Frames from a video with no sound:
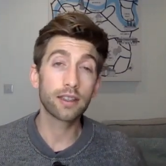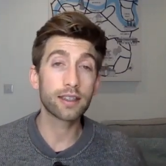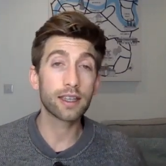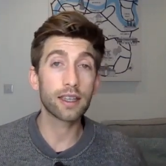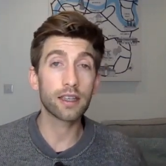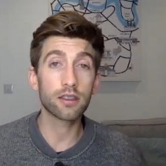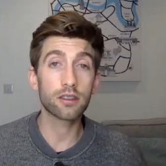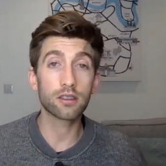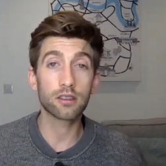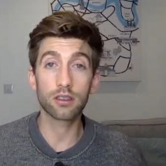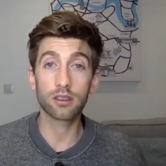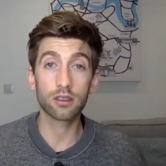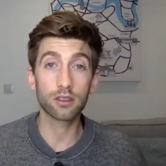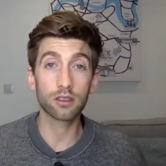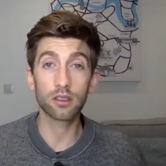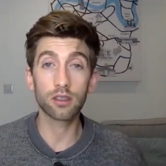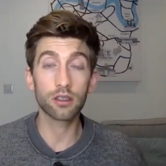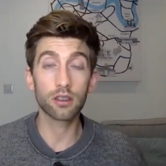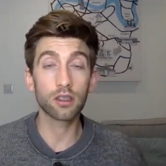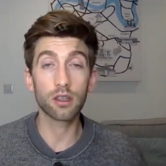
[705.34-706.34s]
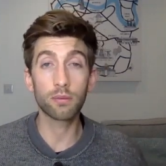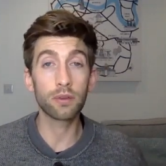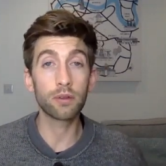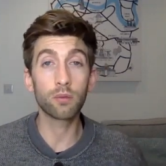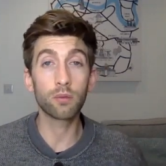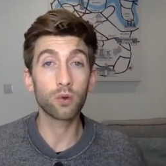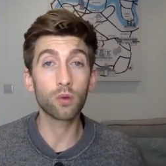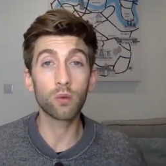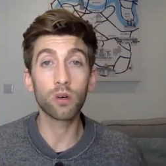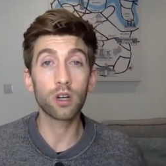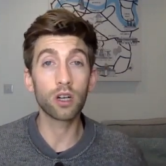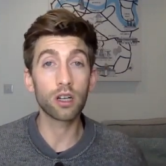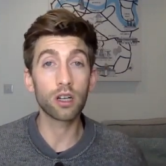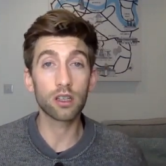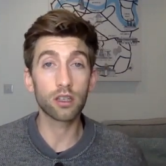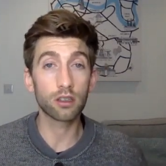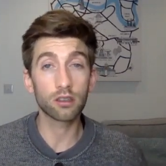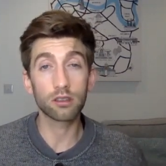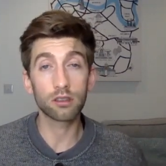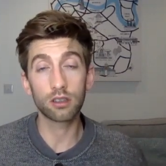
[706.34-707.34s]
takes a, a bit more work
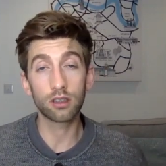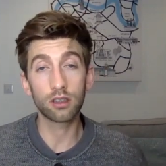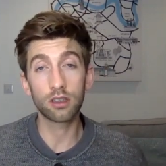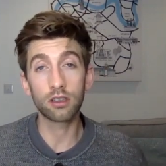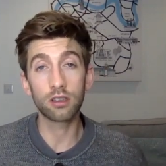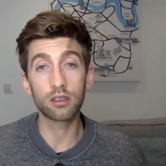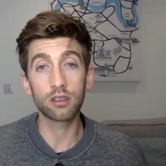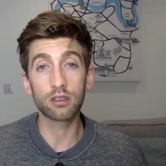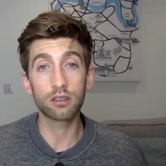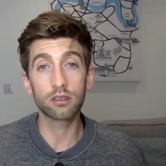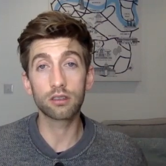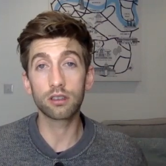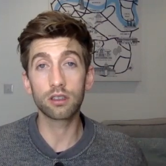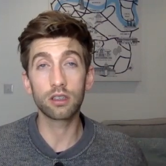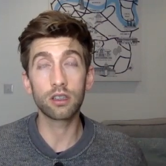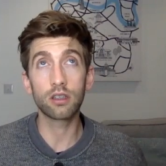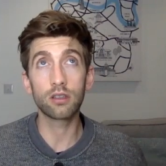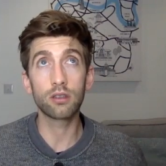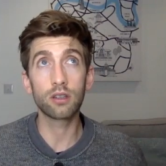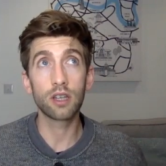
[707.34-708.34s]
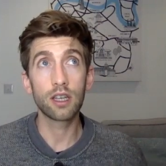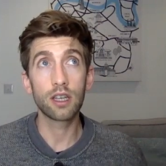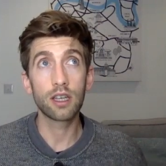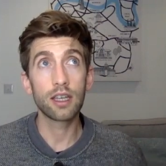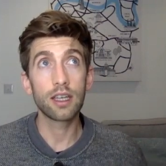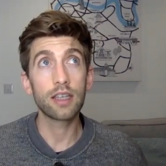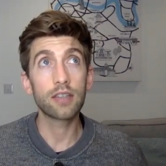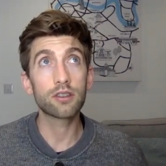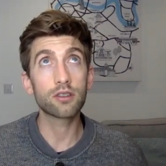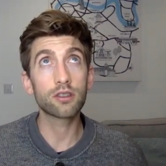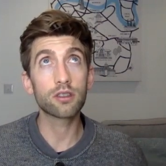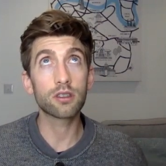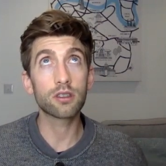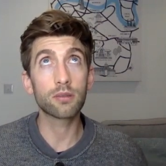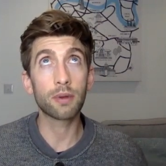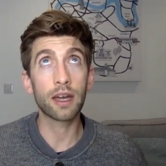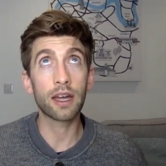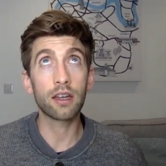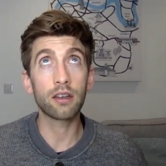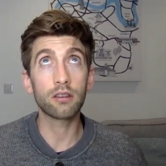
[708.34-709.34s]
and you know it's just
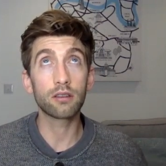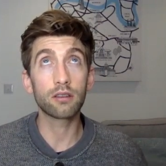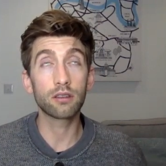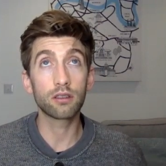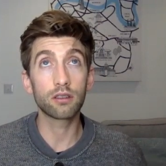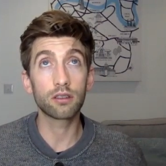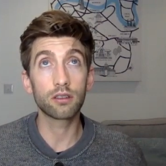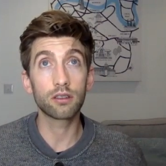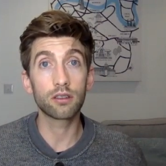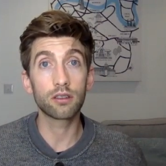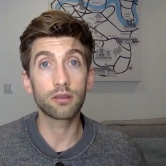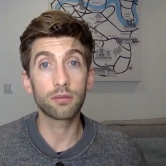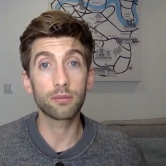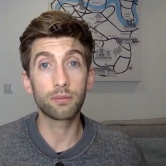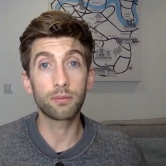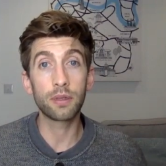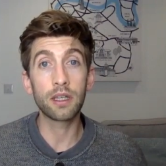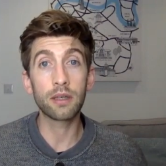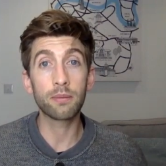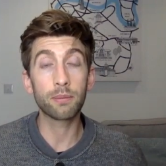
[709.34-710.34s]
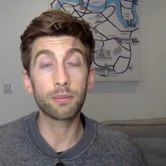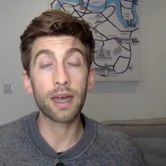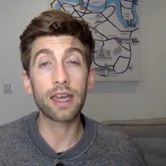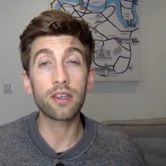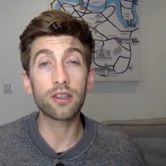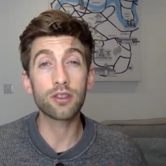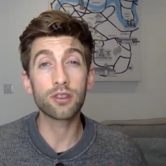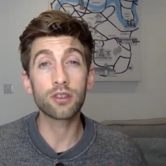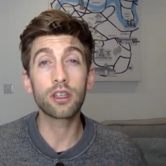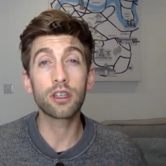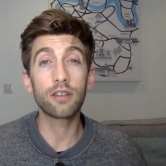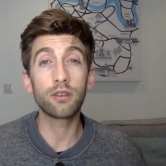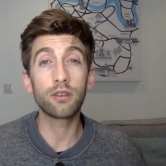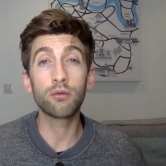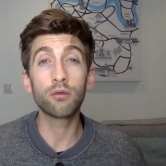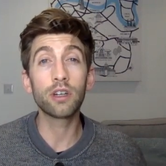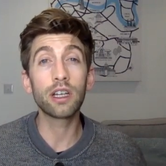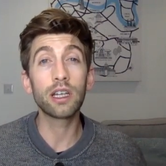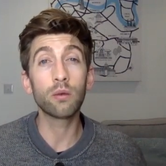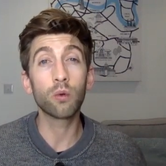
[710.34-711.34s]
about being patient if you
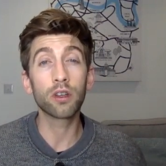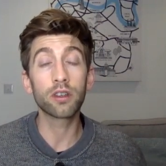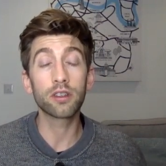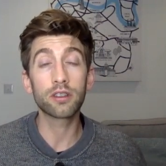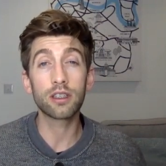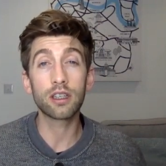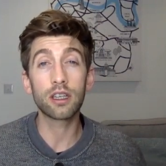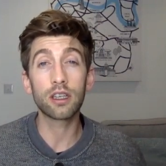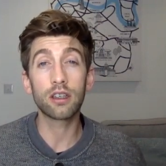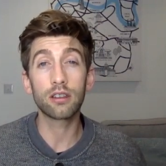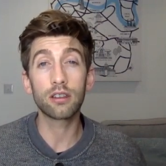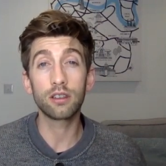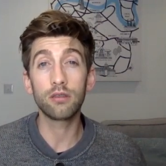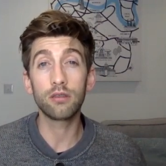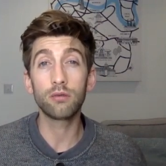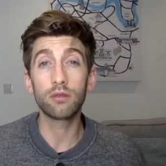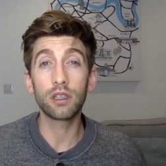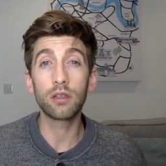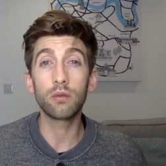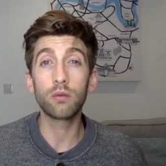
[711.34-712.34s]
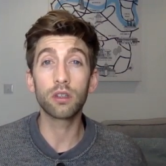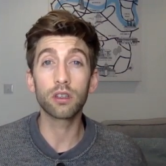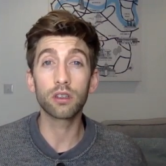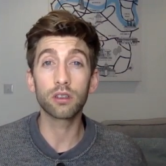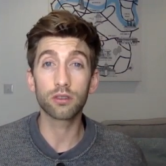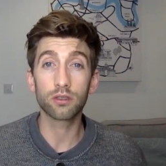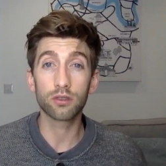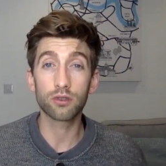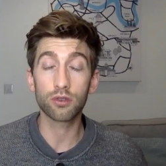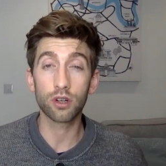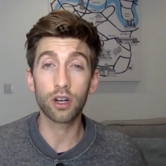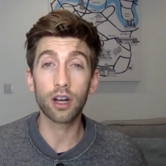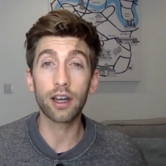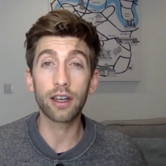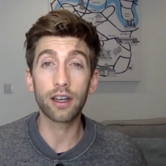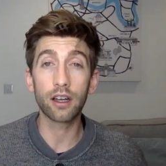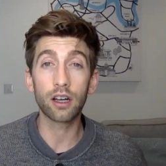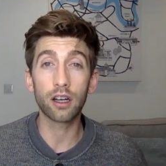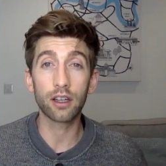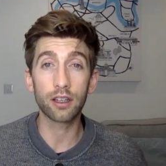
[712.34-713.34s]
really want it and you really will try
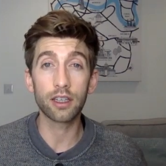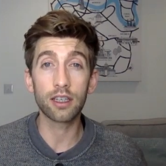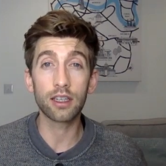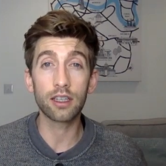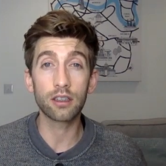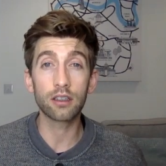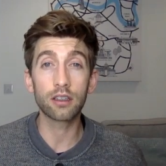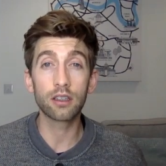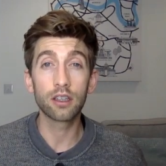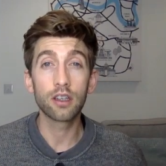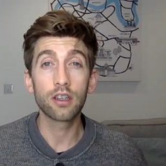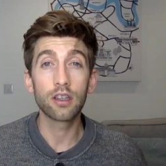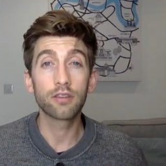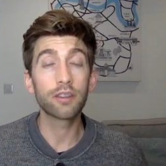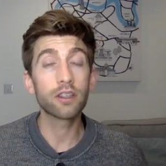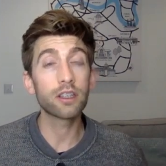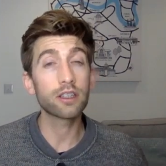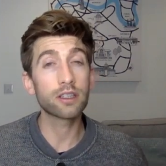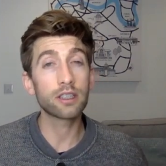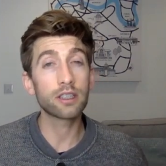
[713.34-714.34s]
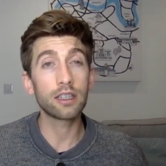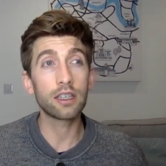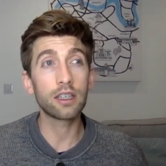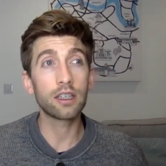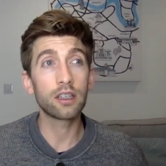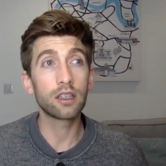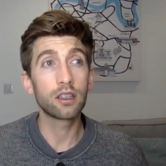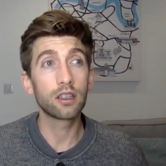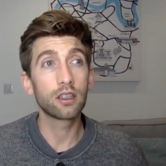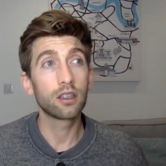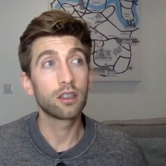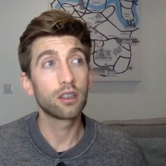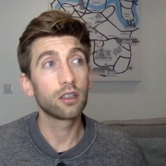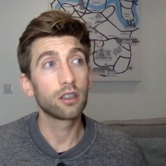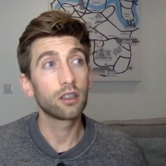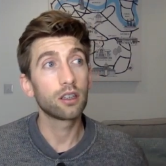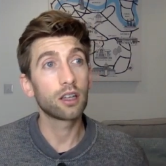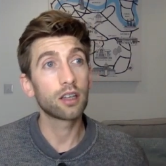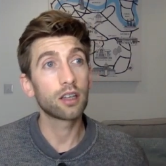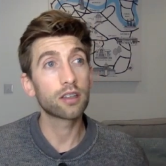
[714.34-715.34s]
hard at it firstly
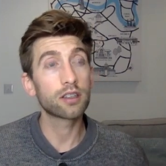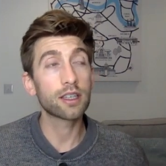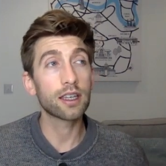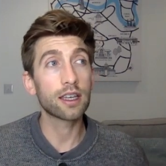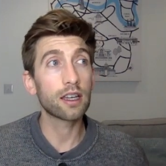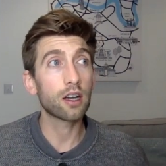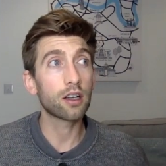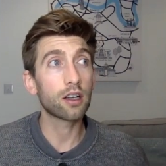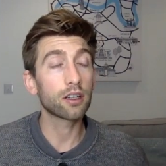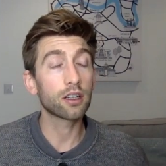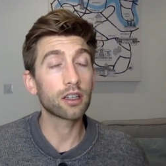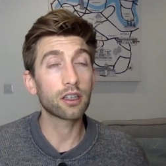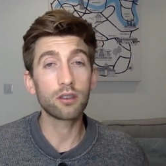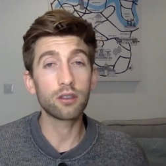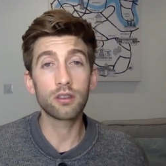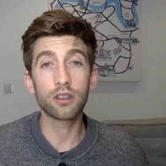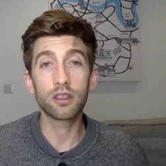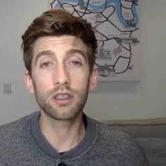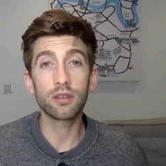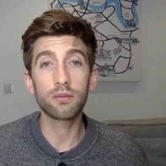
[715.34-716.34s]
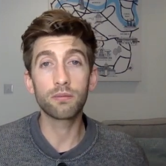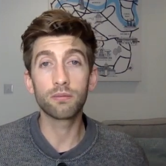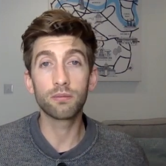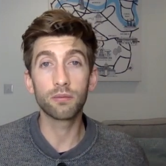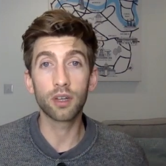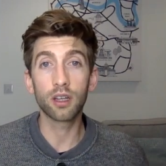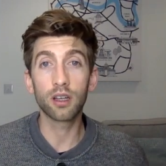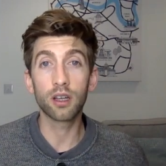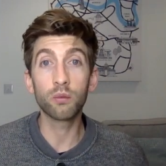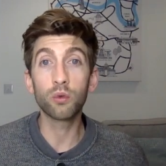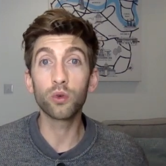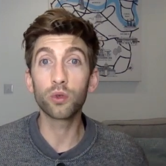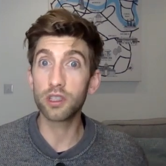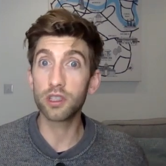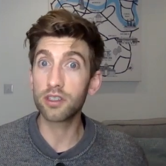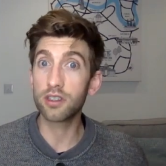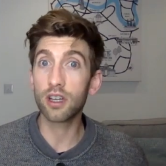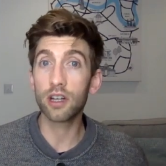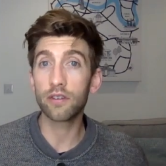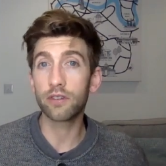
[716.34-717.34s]
i'd say i'd argue that you're a lot more
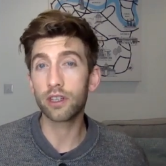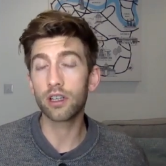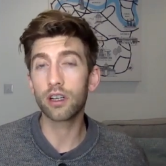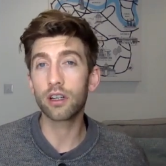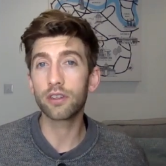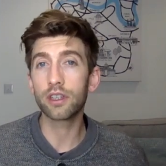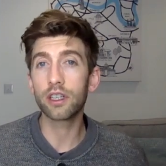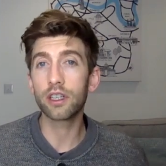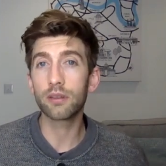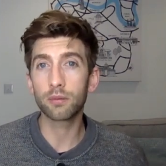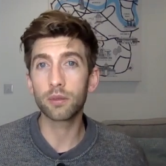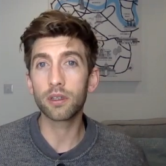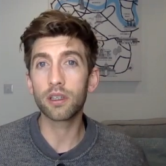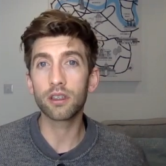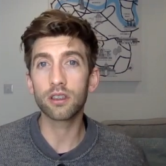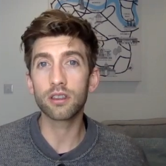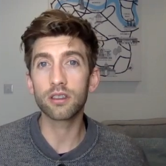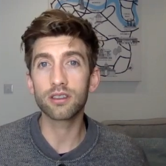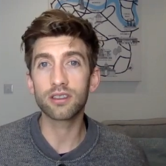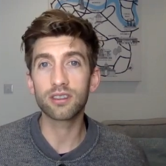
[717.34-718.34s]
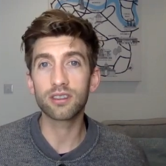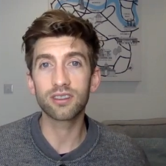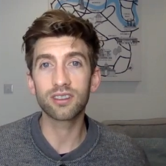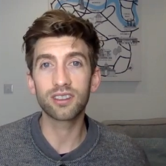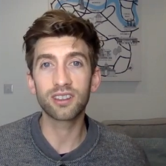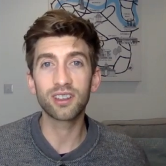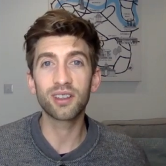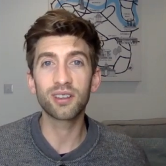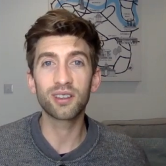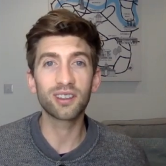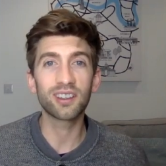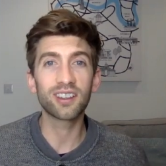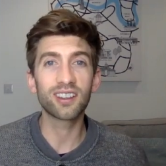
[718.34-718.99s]
deserving of it because you know